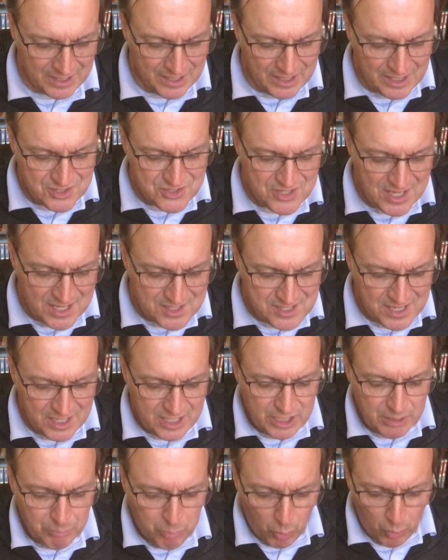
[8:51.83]
It says, And
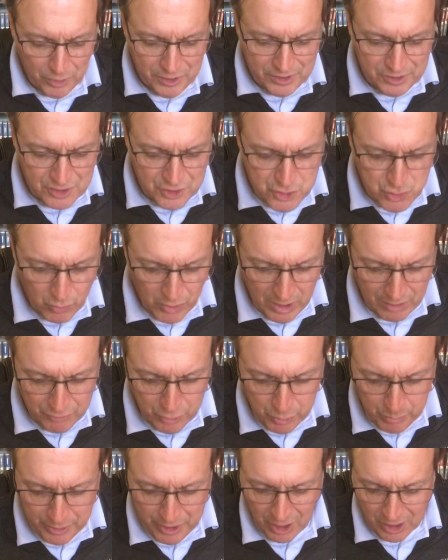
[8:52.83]
he appointed the twelve,
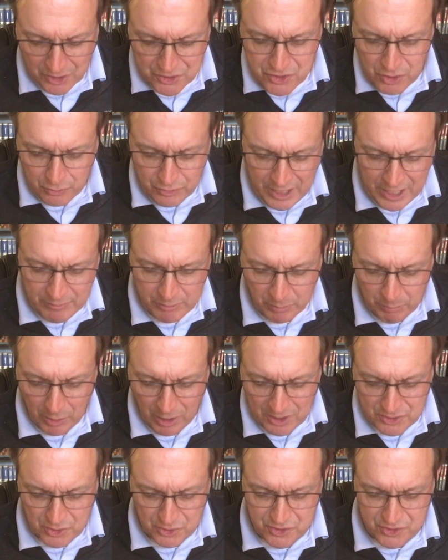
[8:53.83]
whom he also named
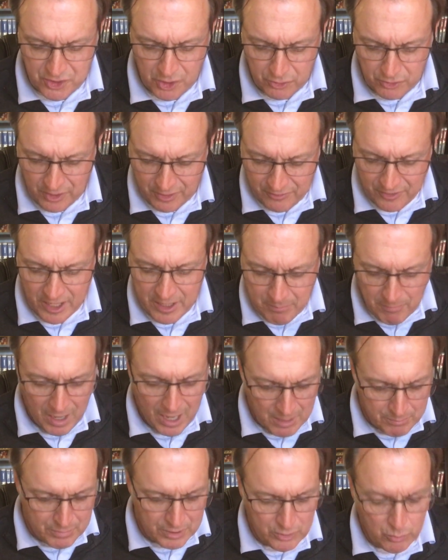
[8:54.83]
apostles, so that they
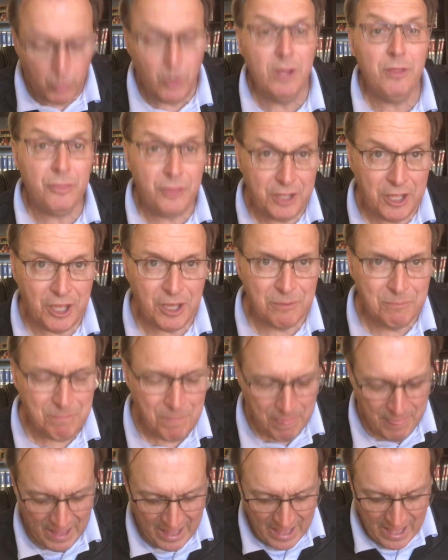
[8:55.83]
might be with him,
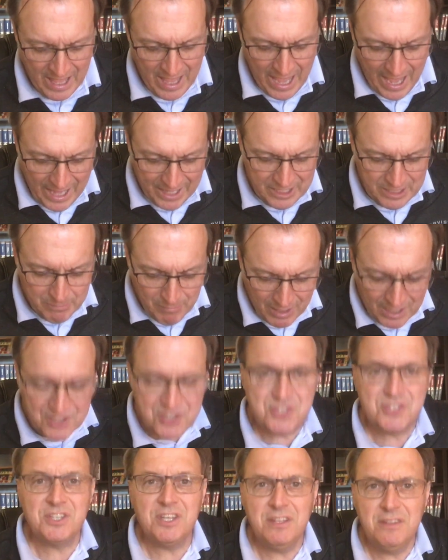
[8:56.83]
and he might
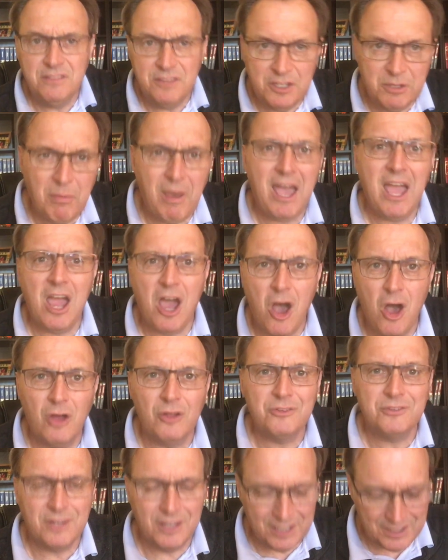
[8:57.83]
send them
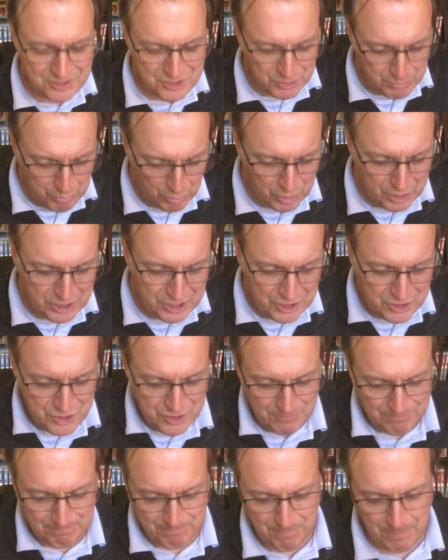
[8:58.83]
out uh, to preach.